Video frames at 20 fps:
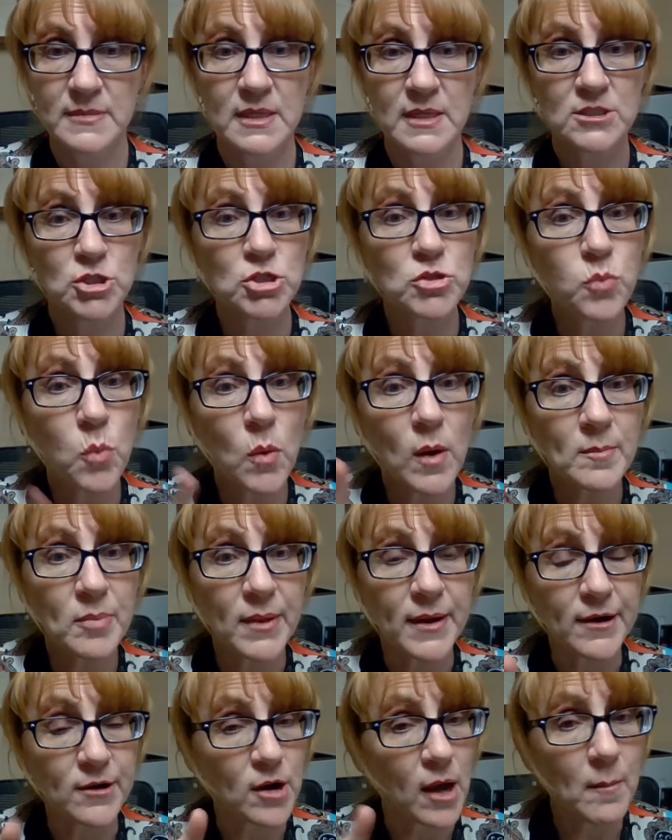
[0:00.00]
Just one
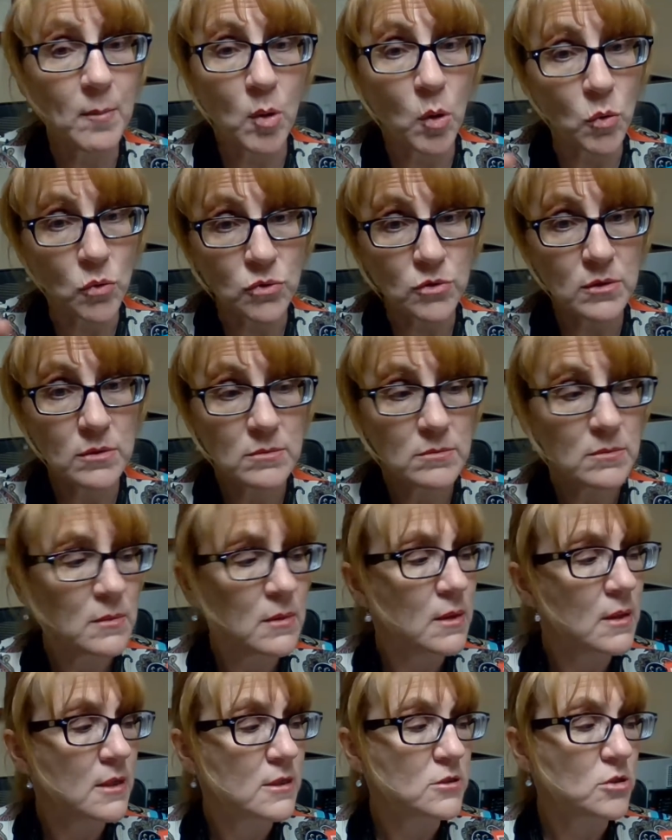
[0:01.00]
player, not both.
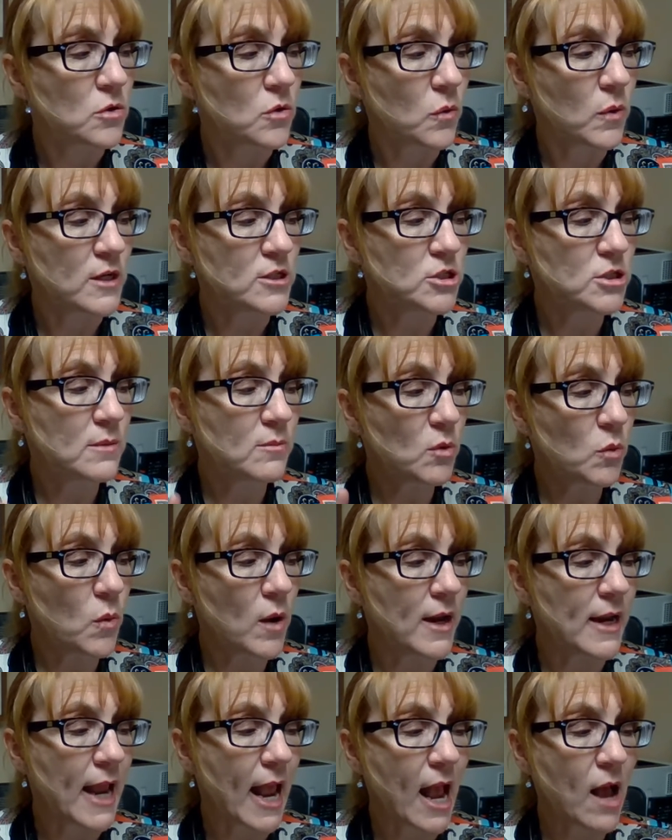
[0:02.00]
So question number
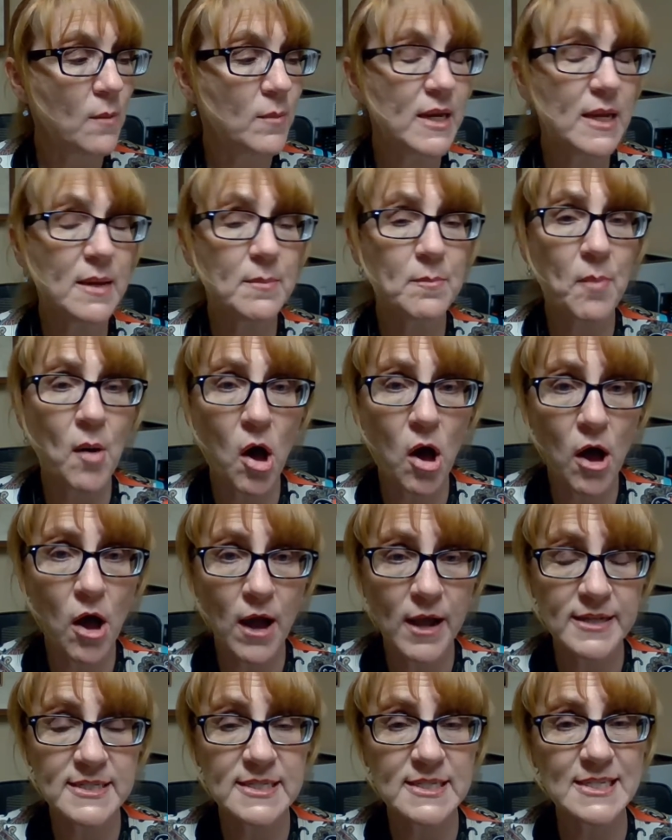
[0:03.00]
1, how many
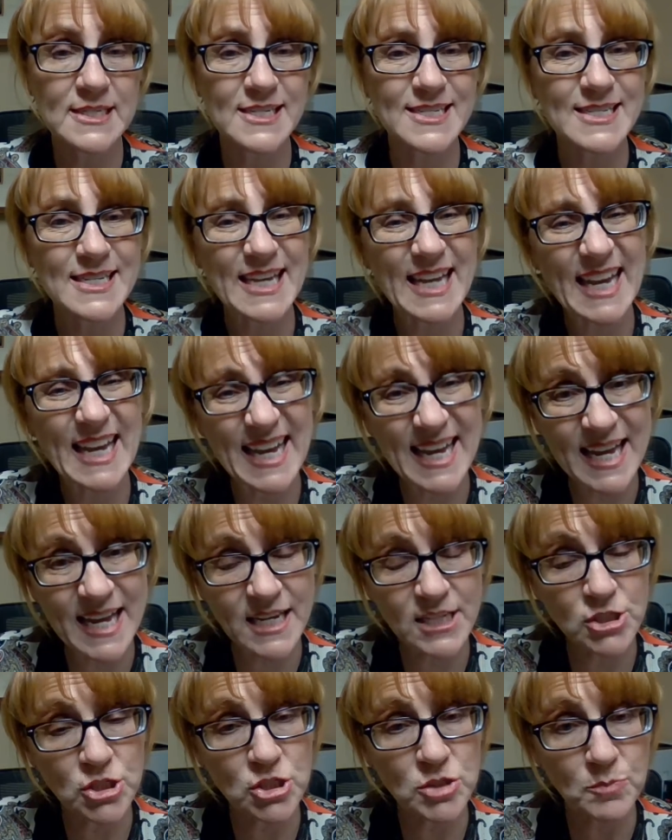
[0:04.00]
pawns does
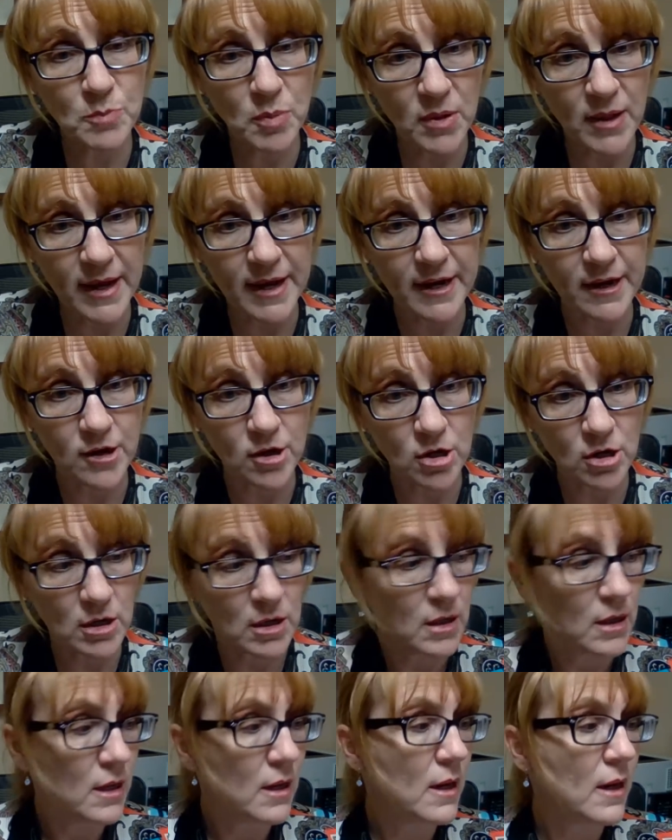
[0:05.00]
each player
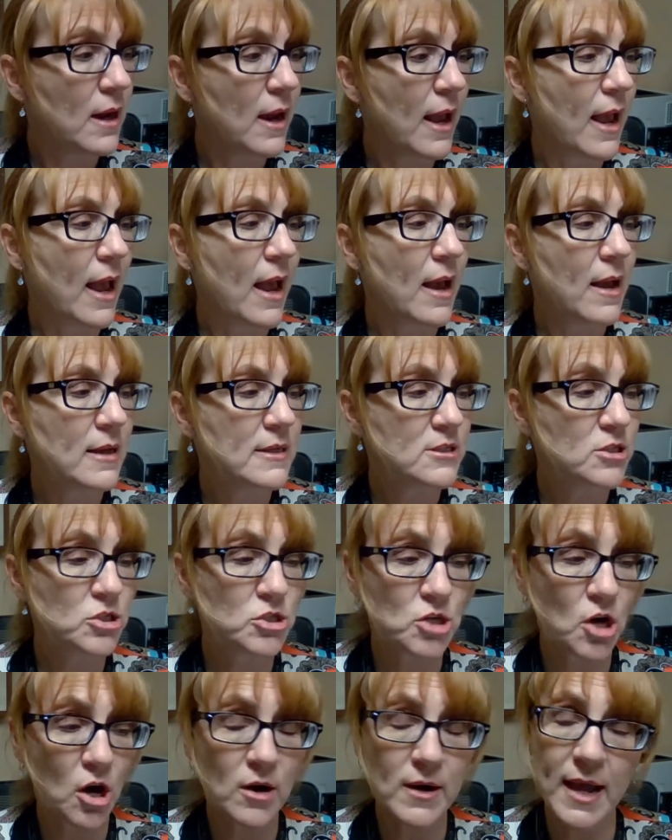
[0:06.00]

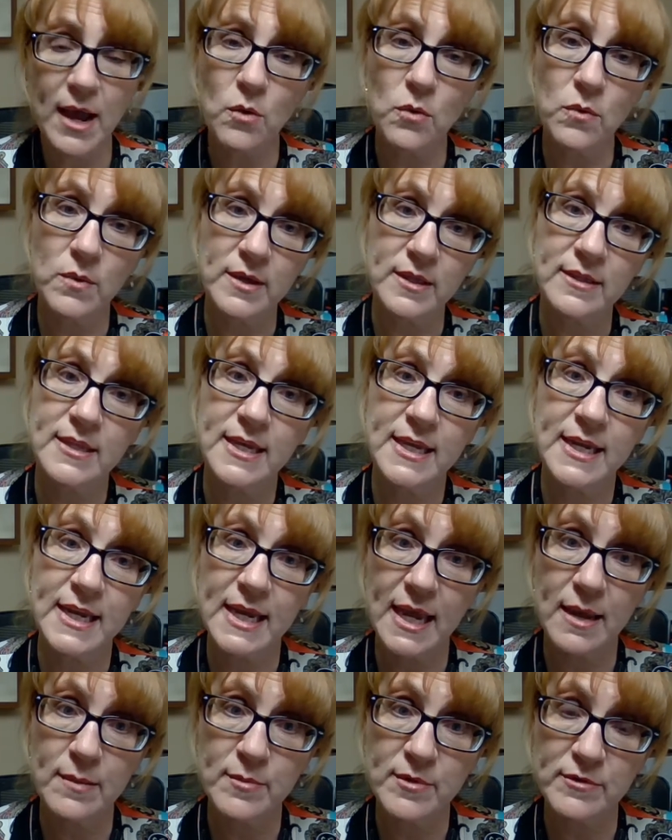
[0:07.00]
start out with in a
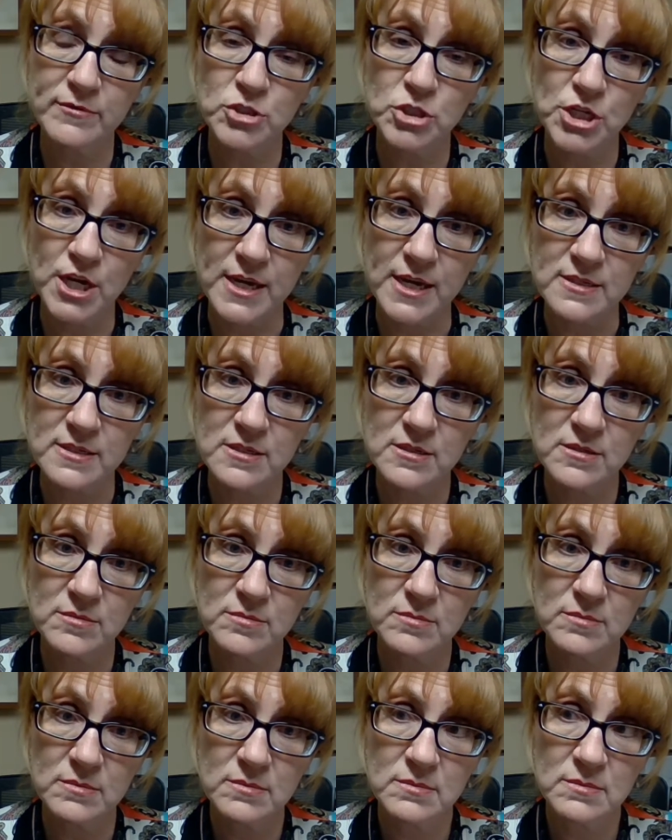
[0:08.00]
game of chess?
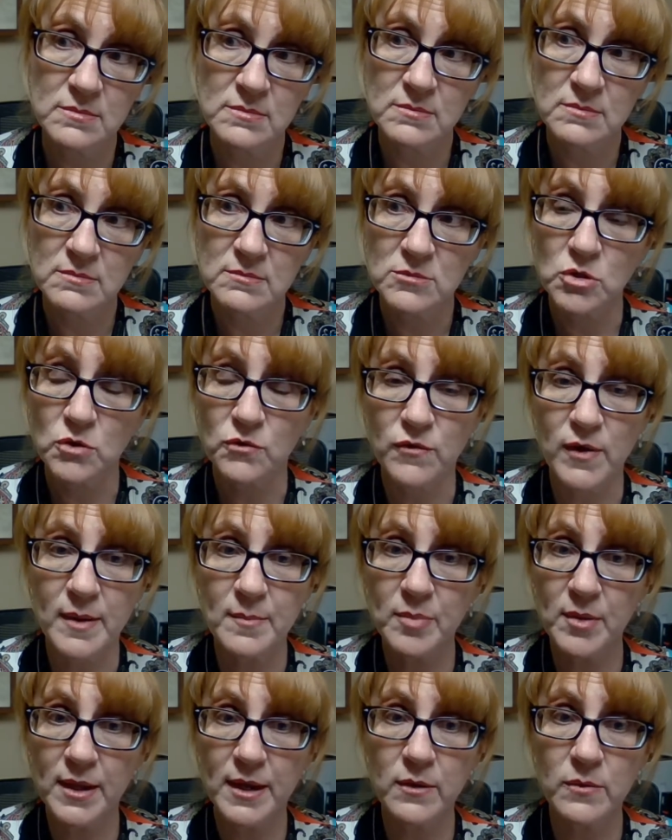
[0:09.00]
So if
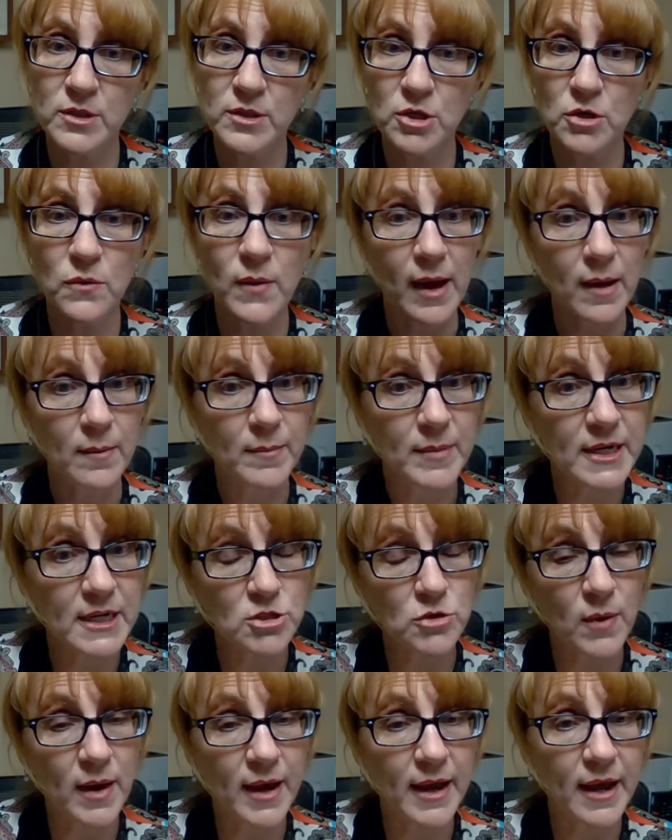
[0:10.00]
I'm playing with you, how many
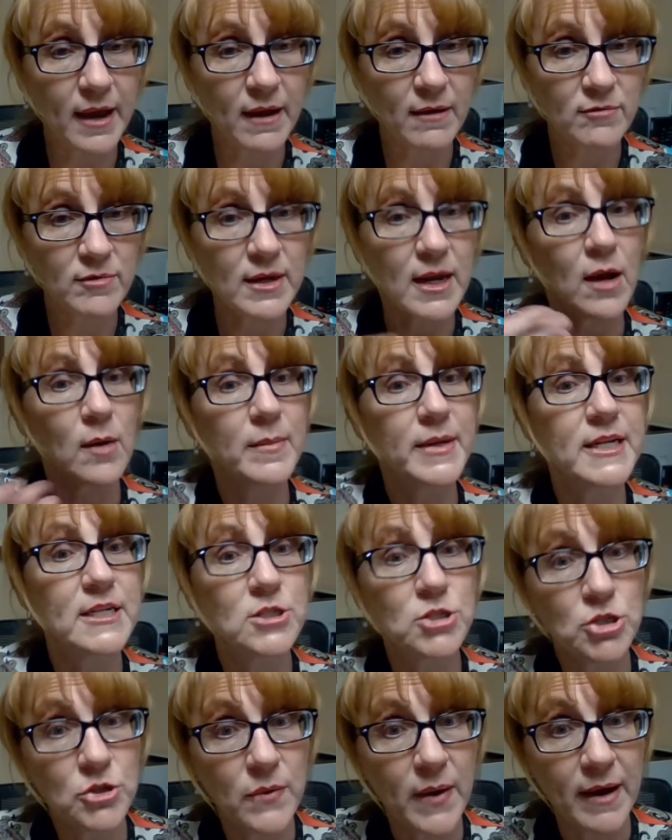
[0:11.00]
do I have and how many
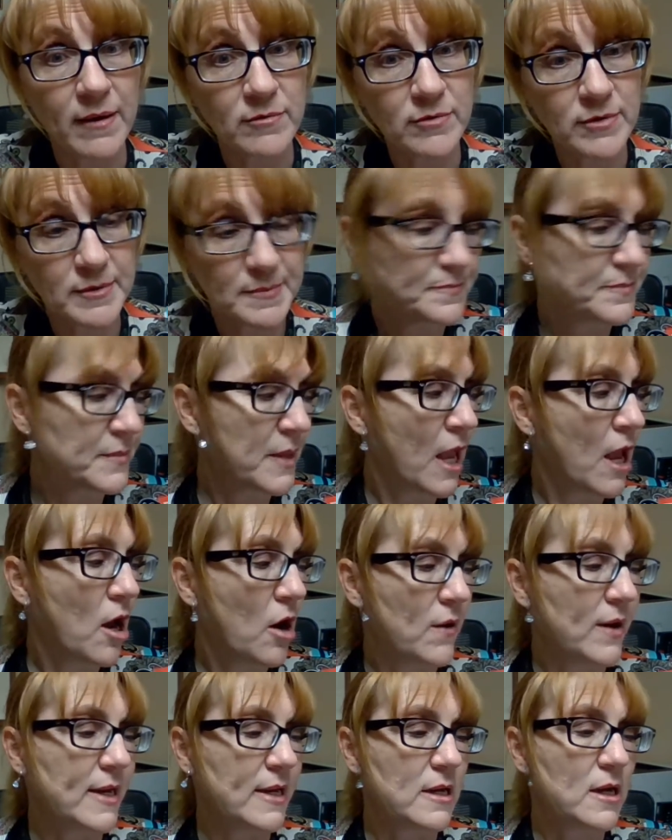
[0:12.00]
do you have?
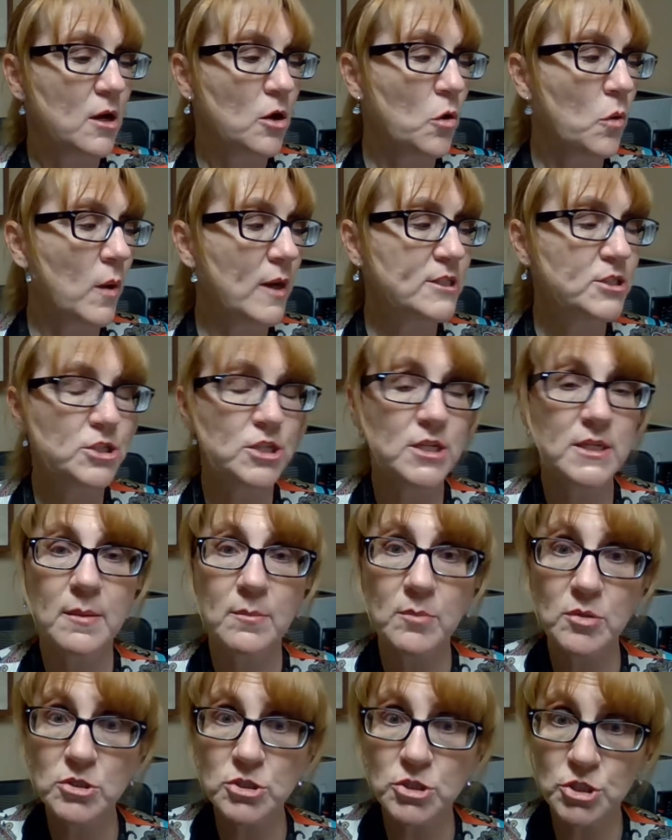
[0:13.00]
All right, question
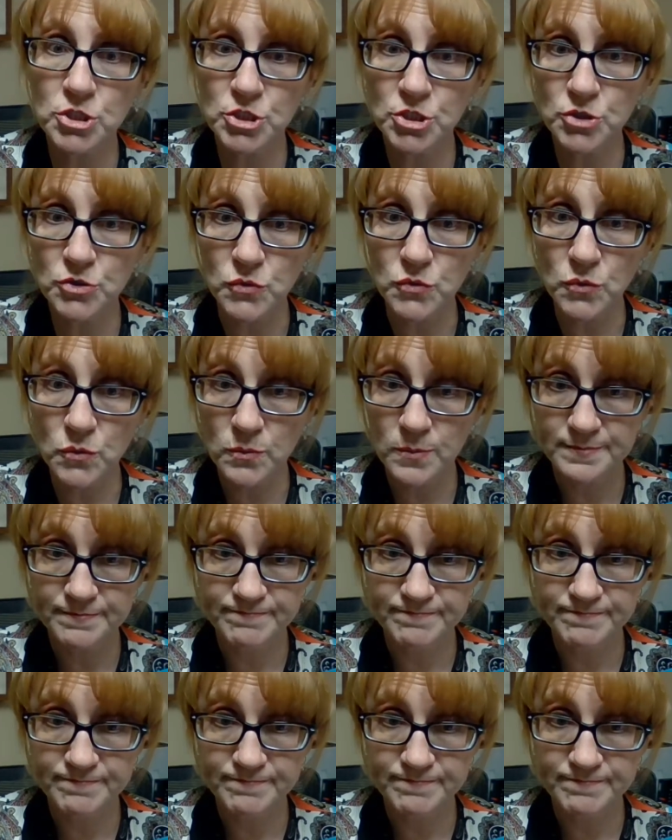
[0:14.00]
number 2.